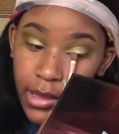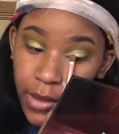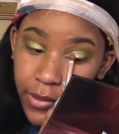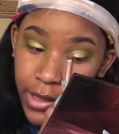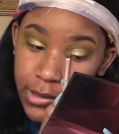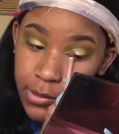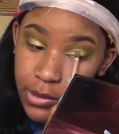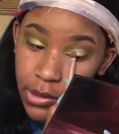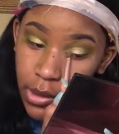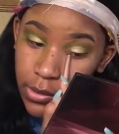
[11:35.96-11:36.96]
I think I should
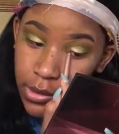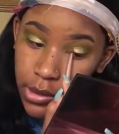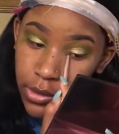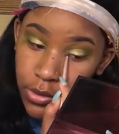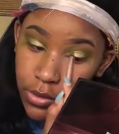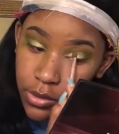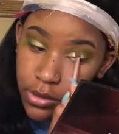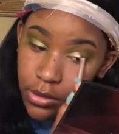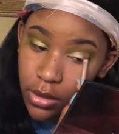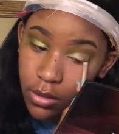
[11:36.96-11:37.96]
put gold in the inner corner
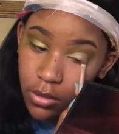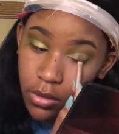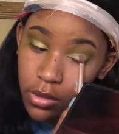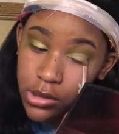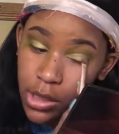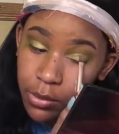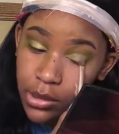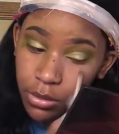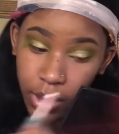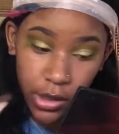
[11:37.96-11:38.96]
though, or should I put
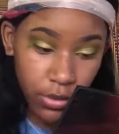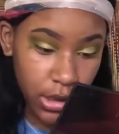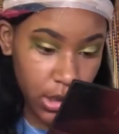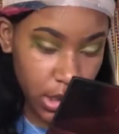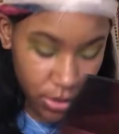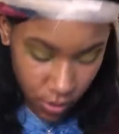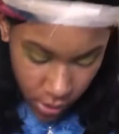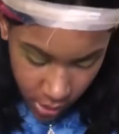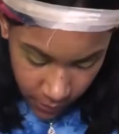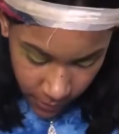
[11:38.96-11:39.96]
the bright green in the inner corner?